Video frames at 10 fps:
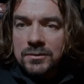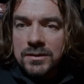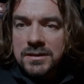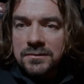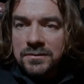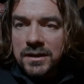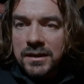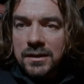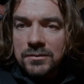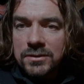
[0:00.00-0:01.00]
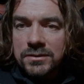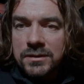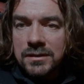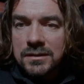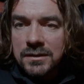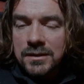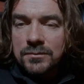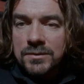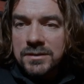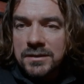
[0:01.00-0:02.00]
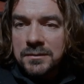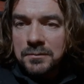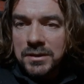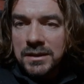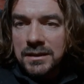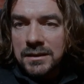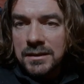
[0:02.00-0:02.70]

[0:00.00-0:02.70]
quantify how good I was going to be,